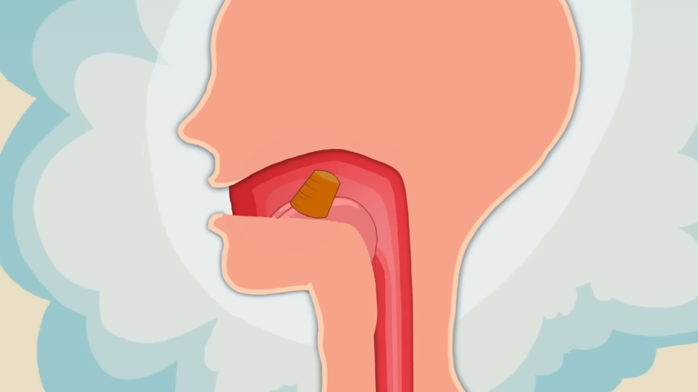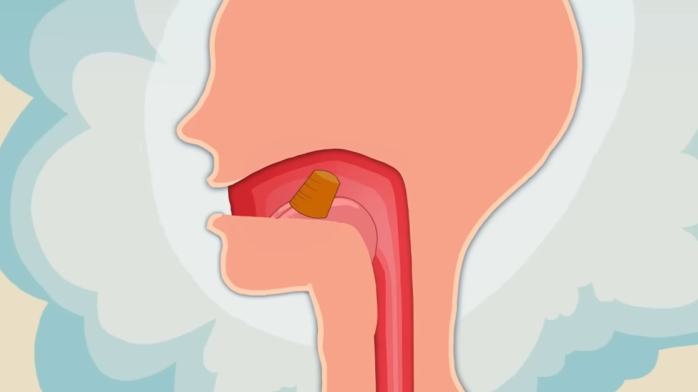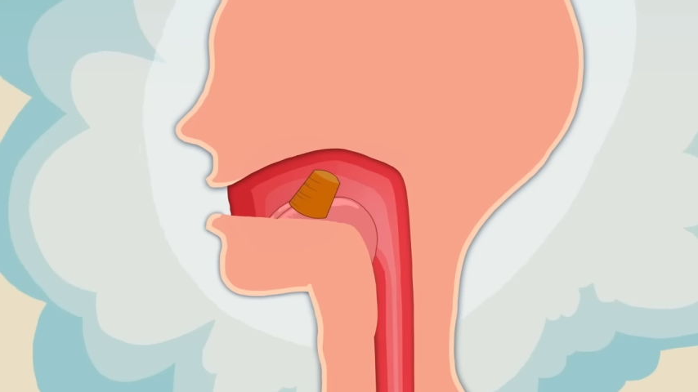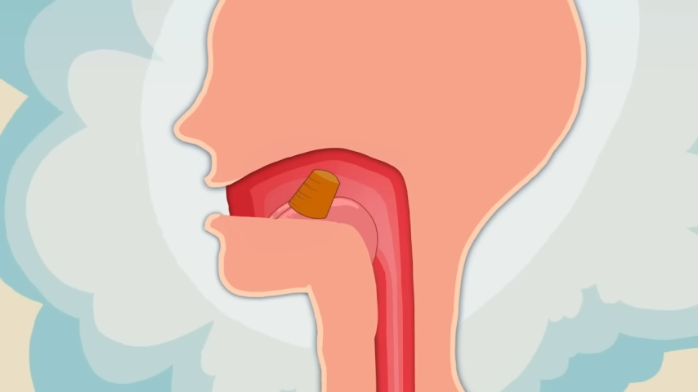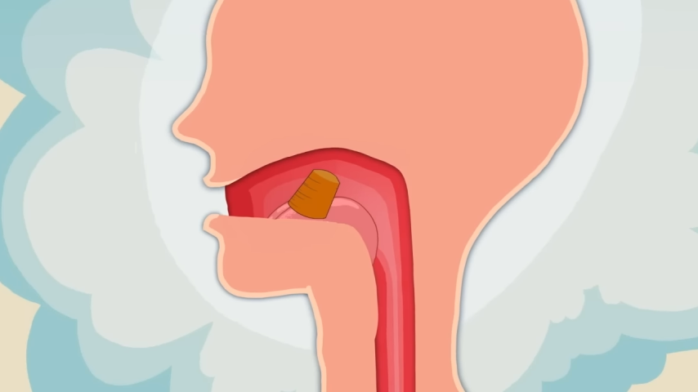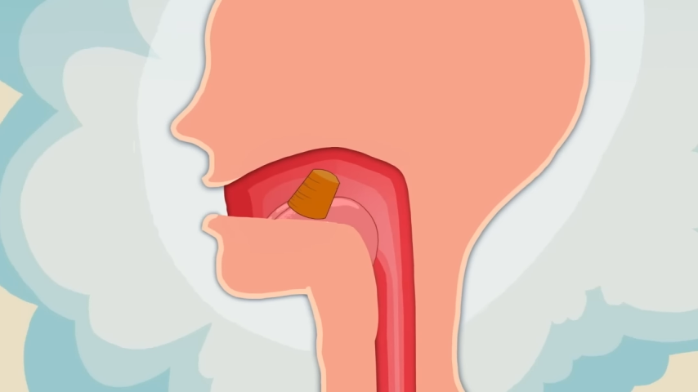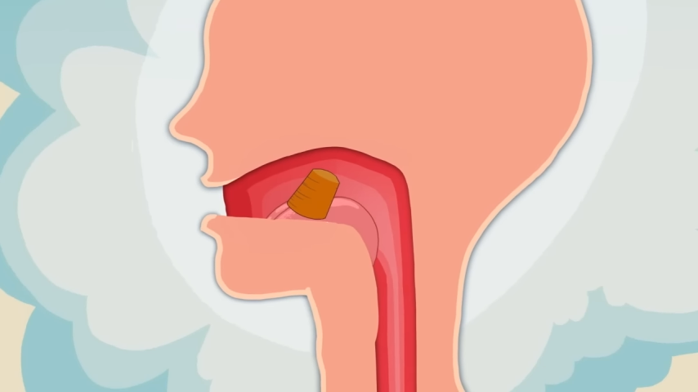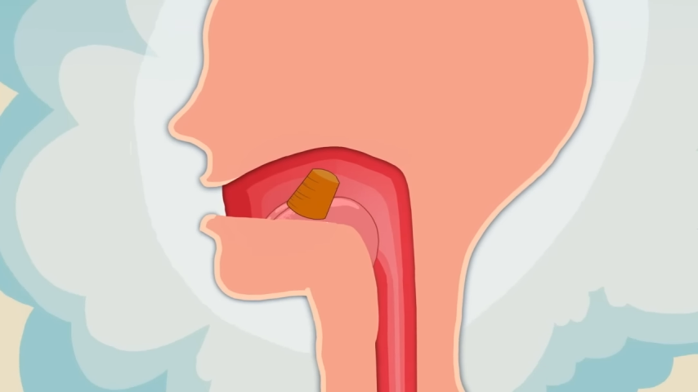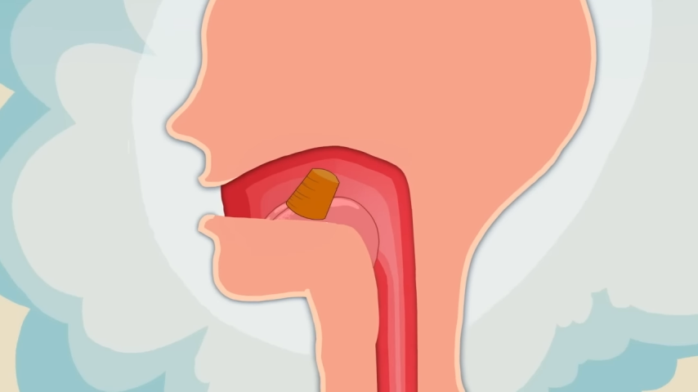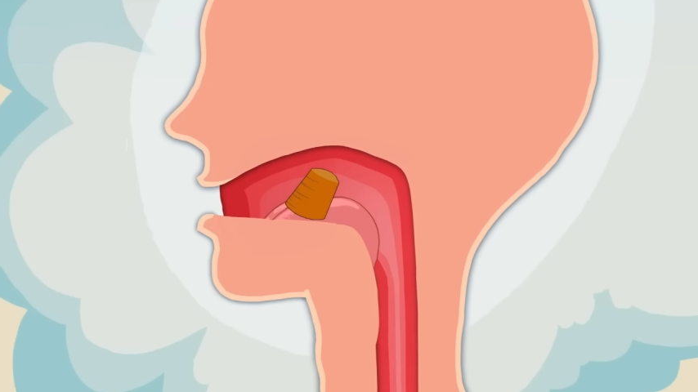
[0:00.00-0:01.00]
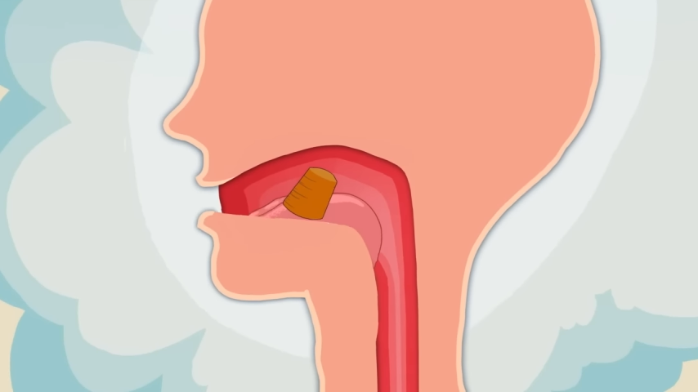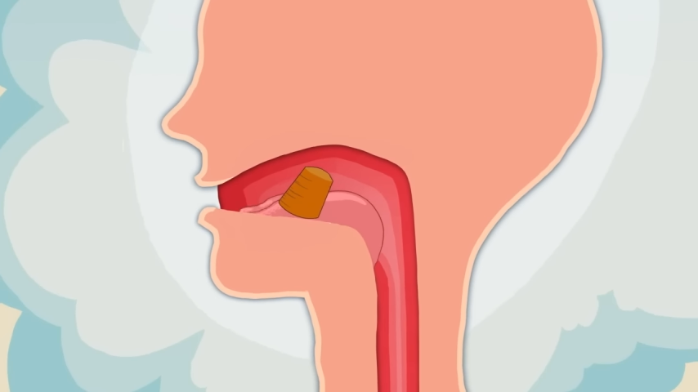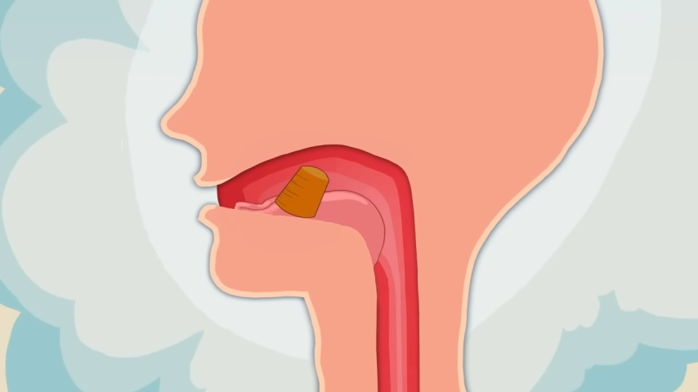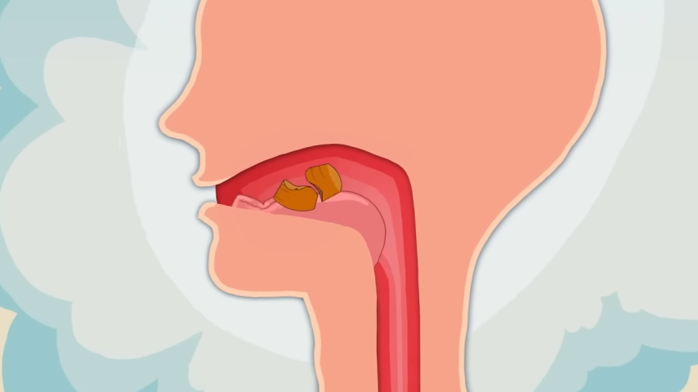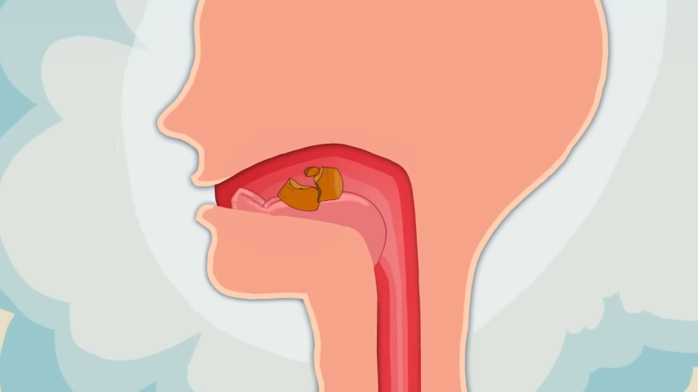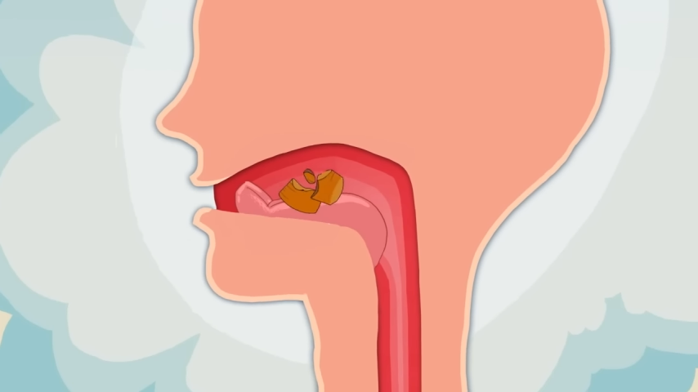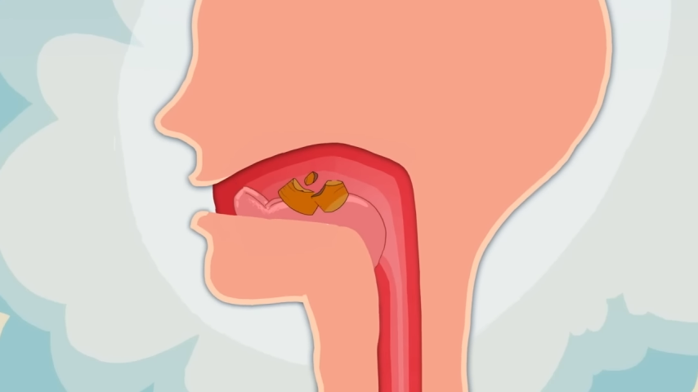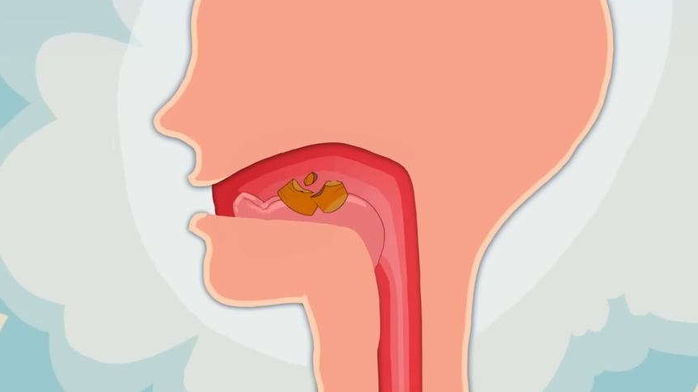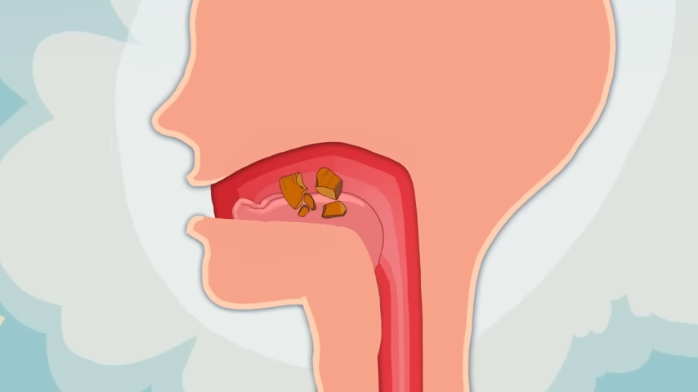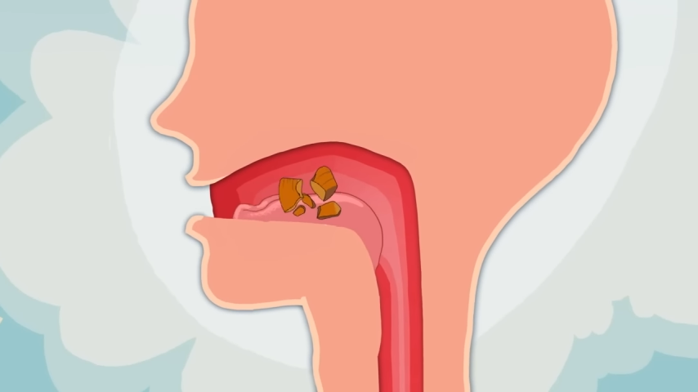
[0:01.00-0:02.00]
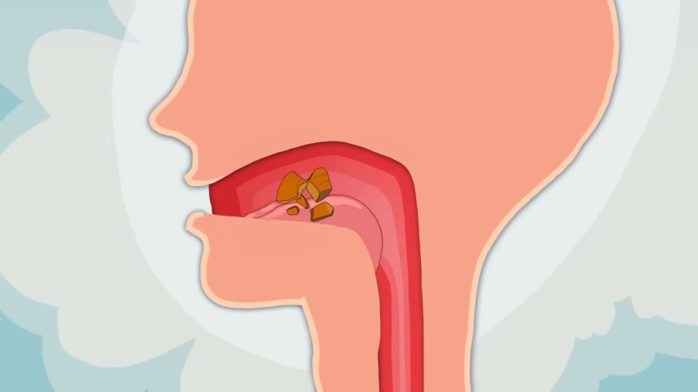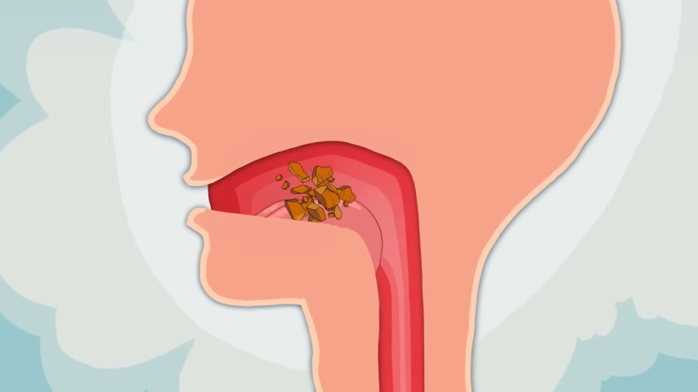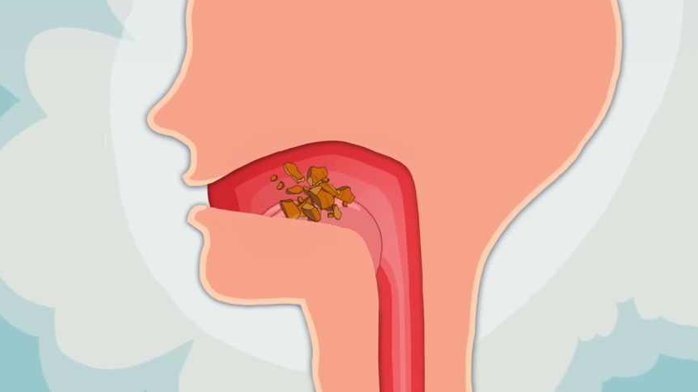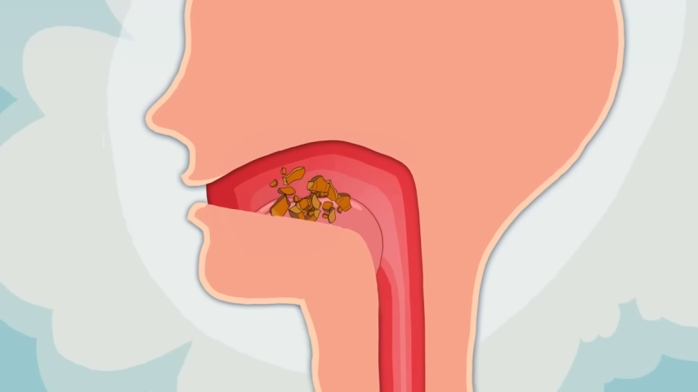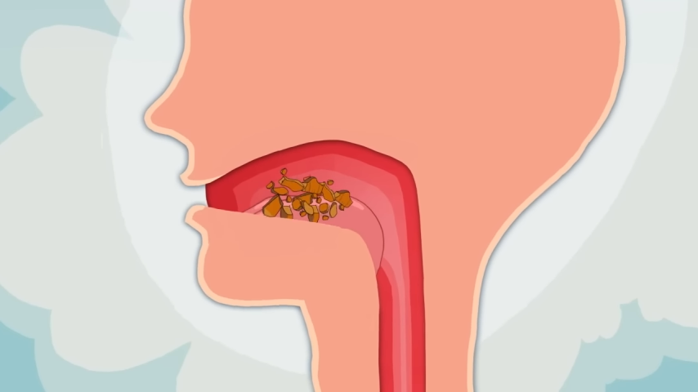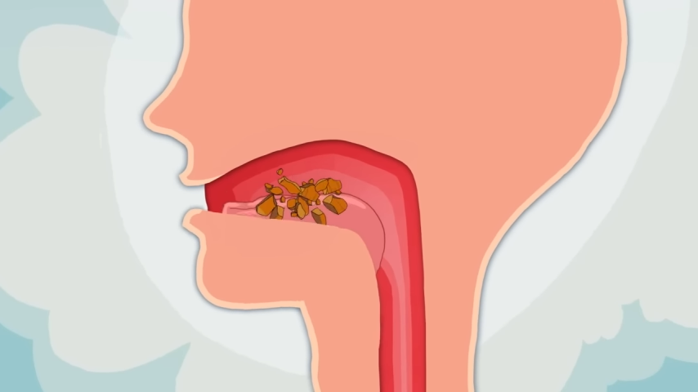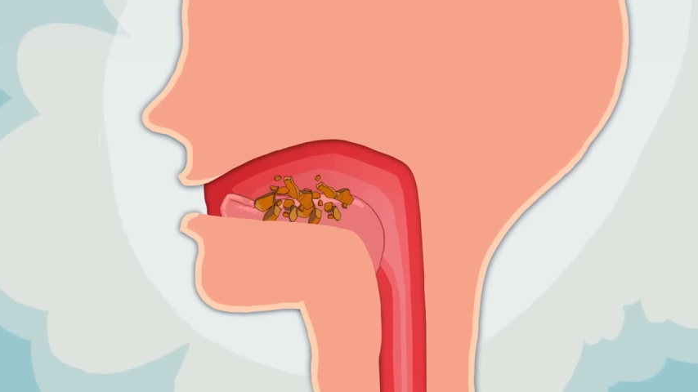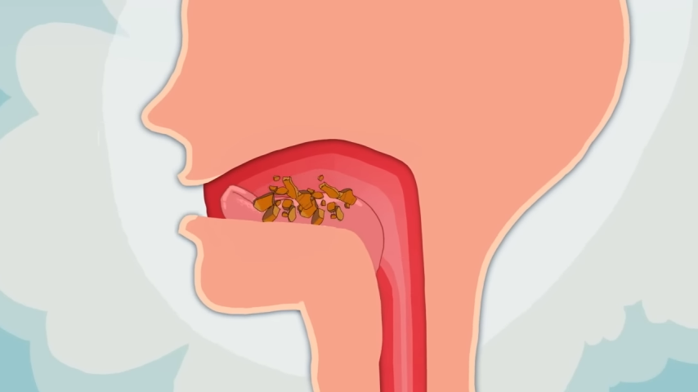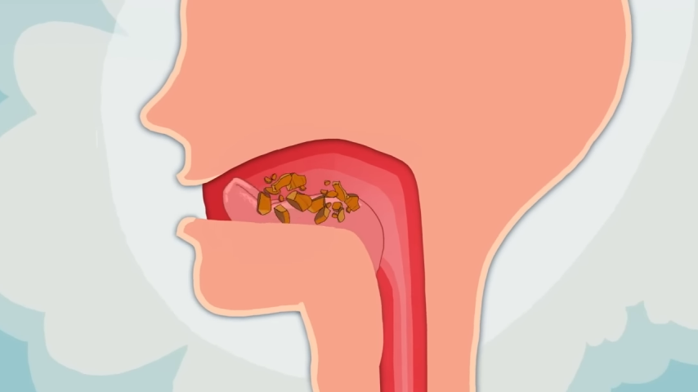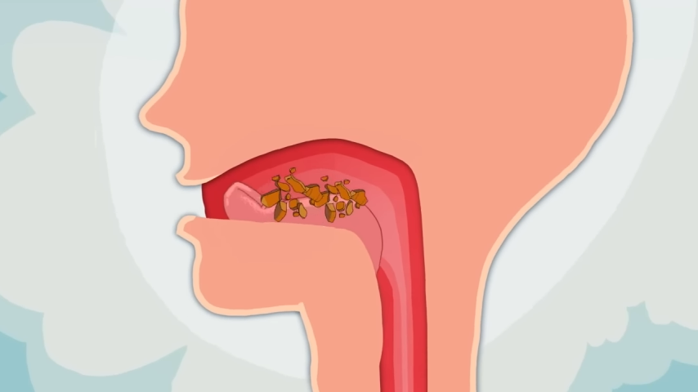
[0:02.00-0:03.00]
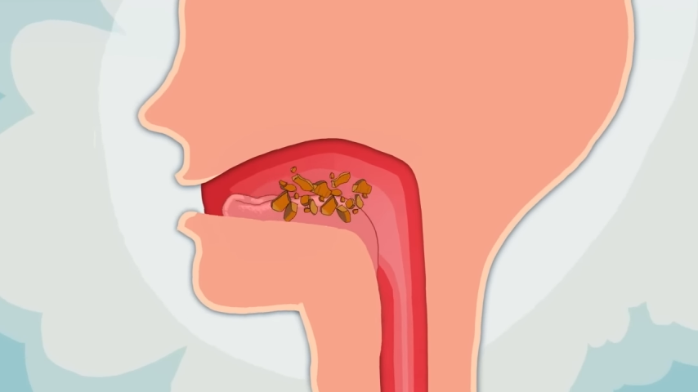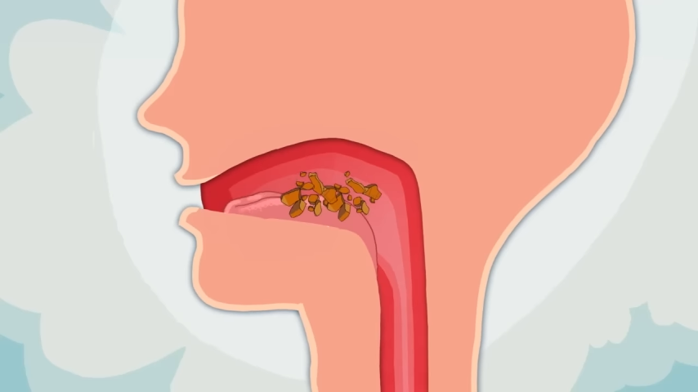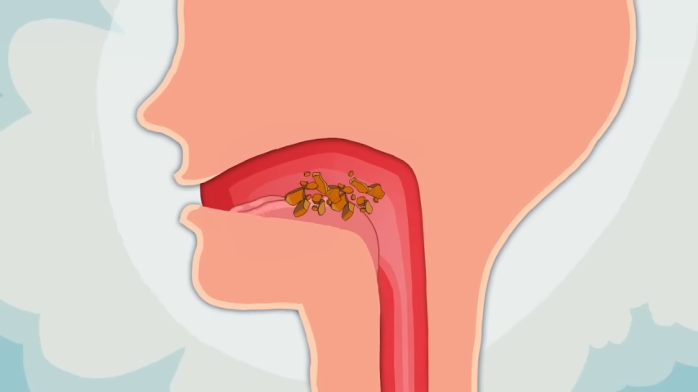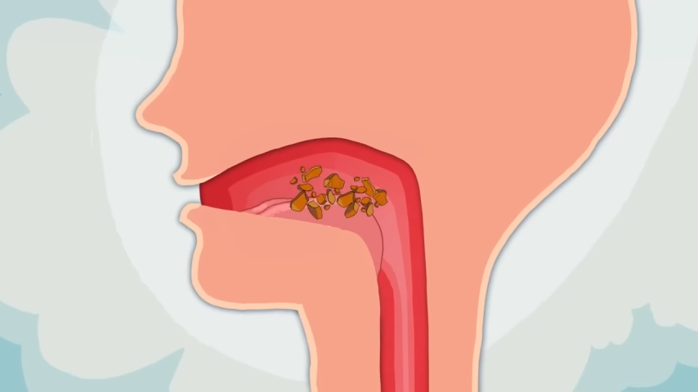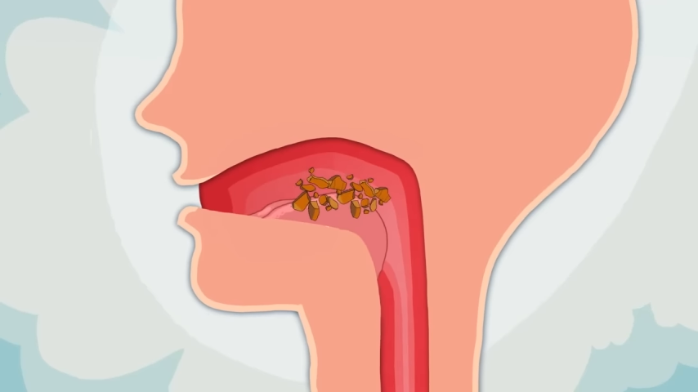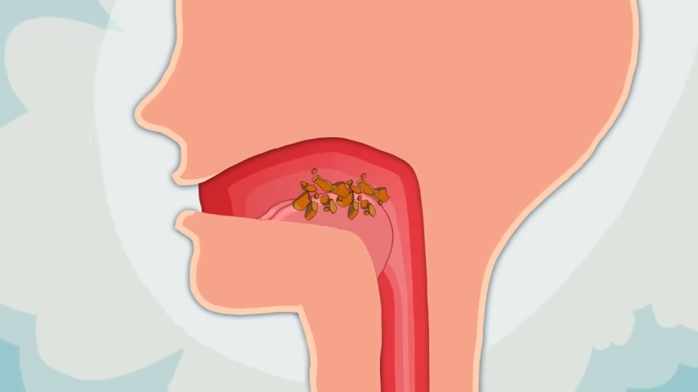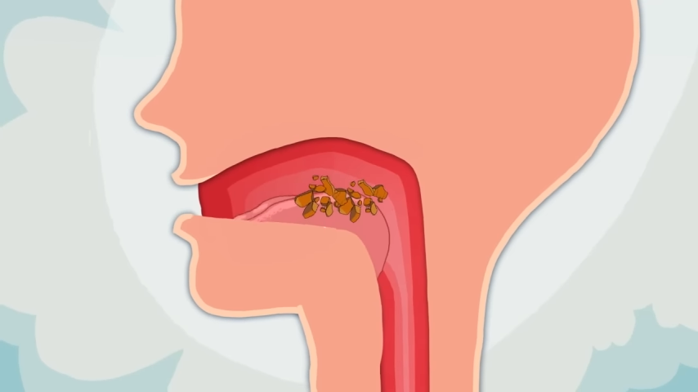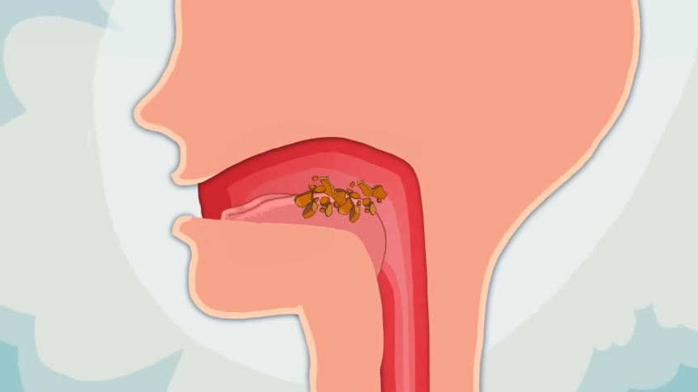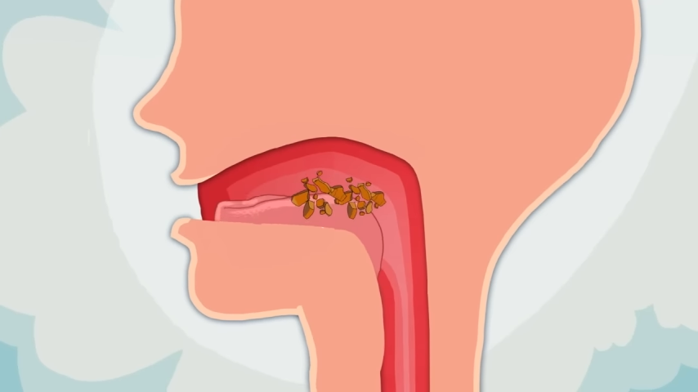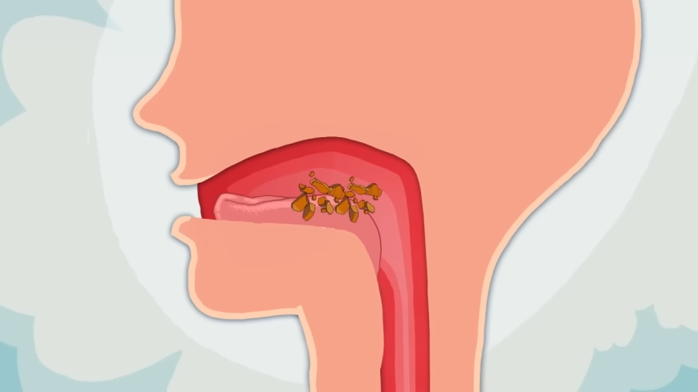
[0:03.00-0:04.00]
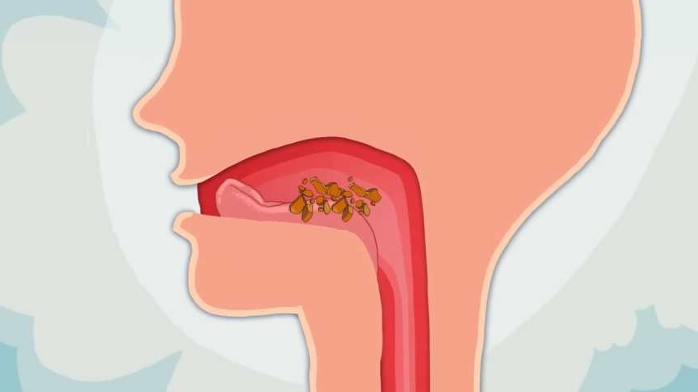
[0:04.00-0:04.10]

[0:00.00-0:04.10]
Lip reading: [unreadable: no face in view]